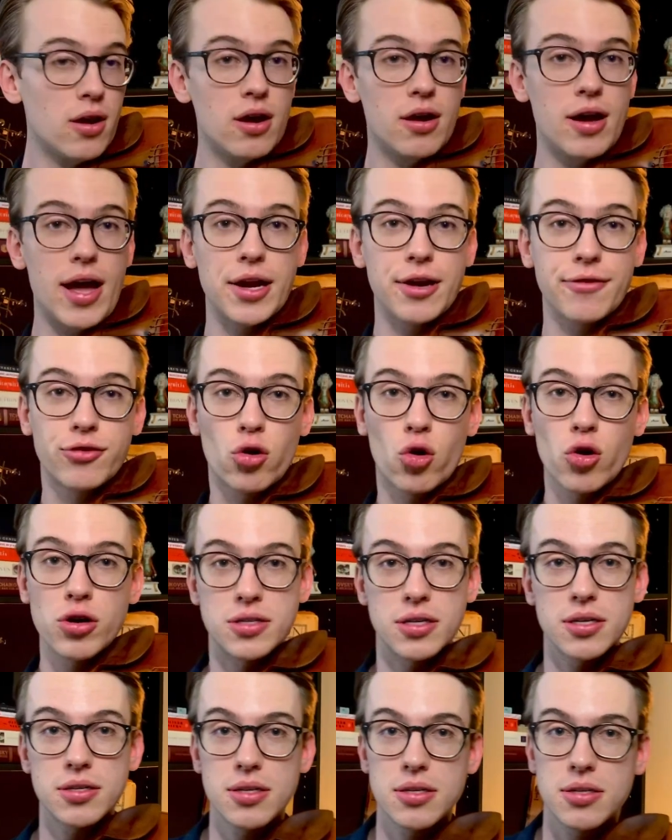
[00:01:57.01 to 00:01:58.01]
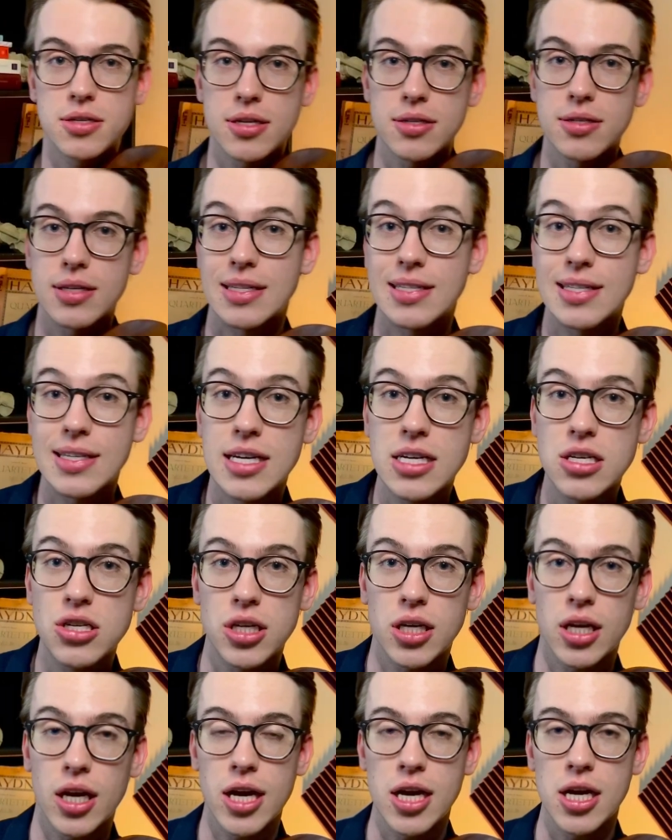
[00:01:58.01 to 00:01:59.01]
And of course, this is just a
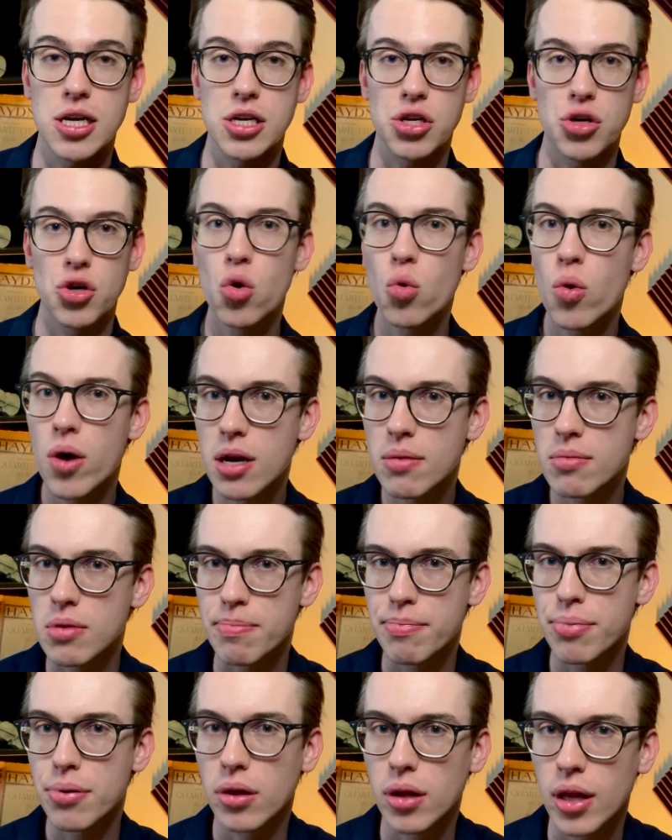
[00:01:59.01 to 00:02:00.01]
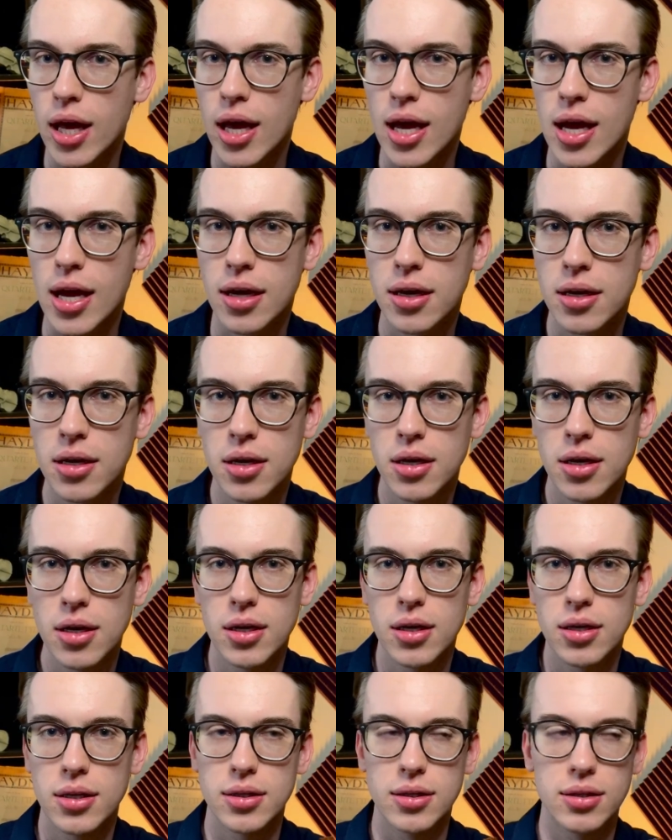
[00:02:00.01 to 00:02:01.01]
teaching aid. You don't want to be playing
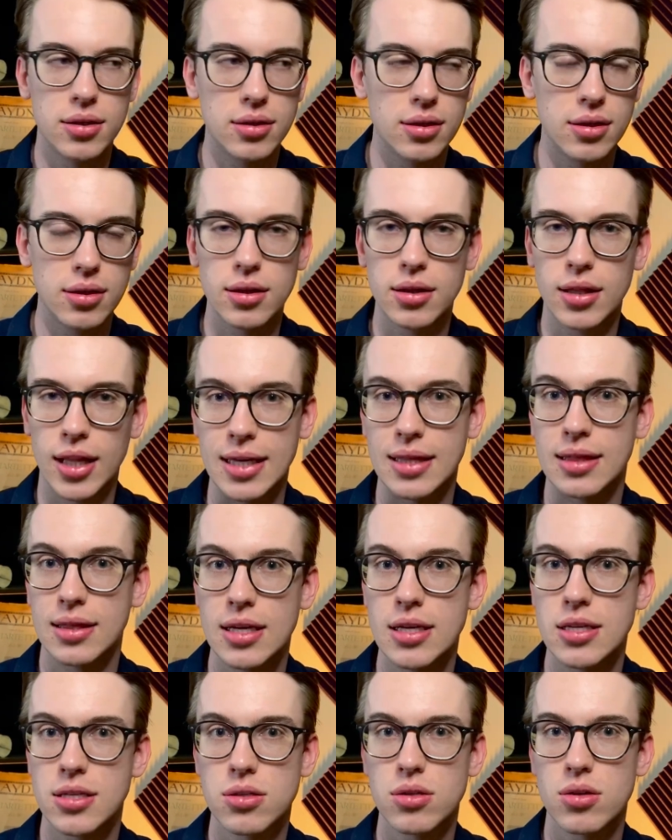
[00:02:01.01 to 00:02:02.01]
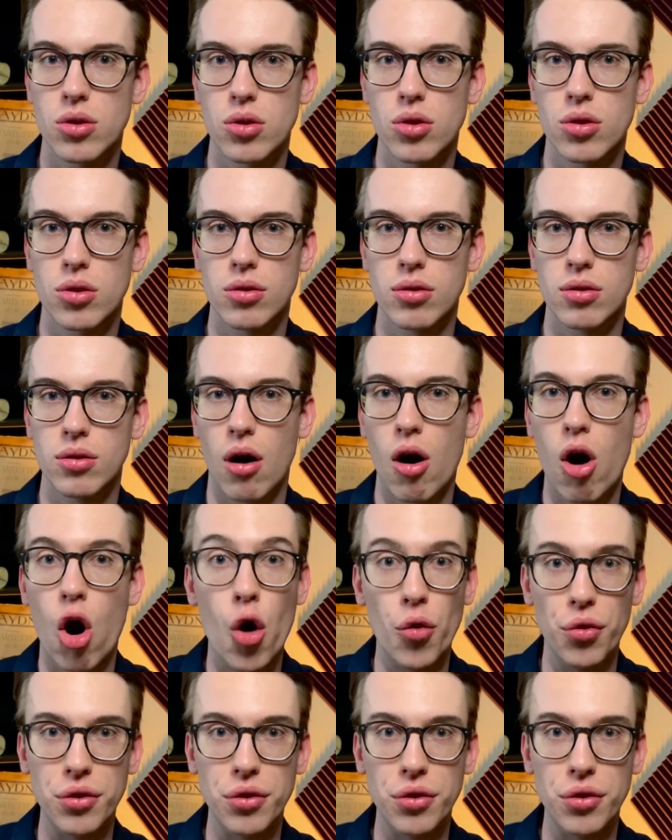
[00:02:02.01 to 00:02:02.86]
like this all the